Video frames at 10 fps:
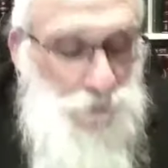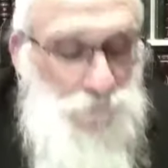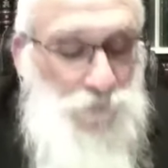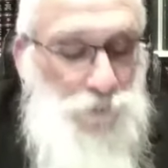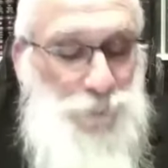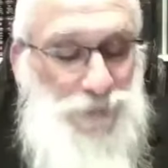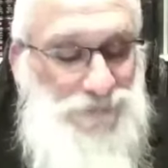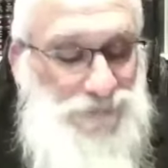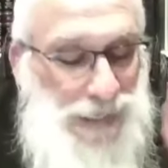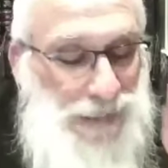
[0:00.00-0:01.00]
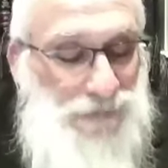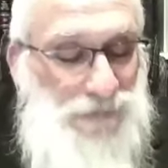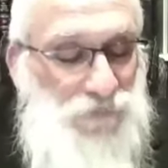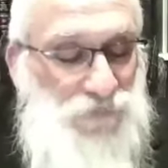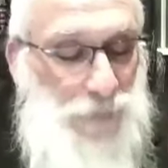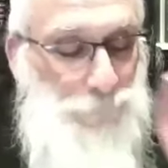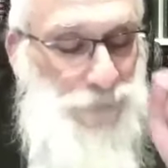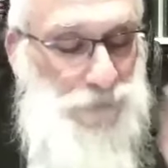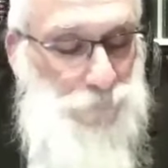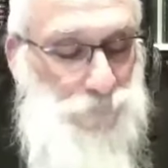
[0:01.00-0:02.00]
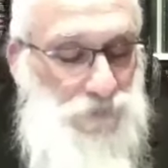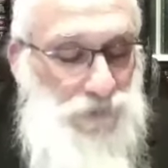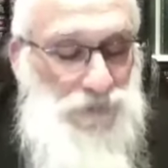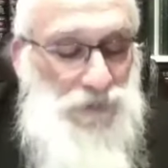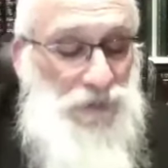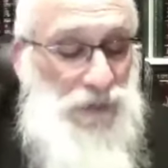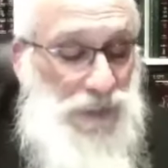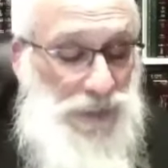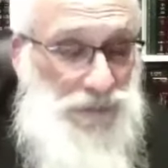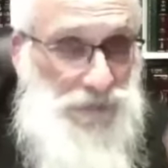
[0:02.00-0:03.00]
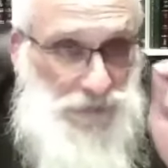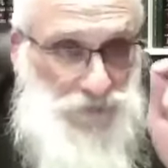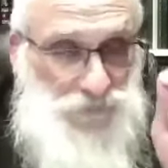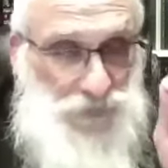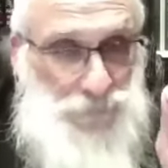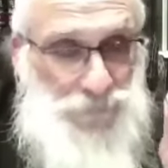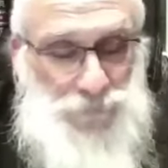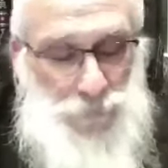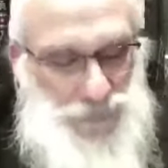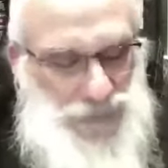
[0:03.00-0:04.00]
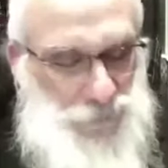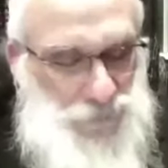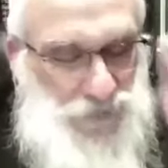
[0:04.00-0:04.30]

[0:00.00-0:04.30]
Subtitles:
Rubitachlis Hapirut, and like he said before, he was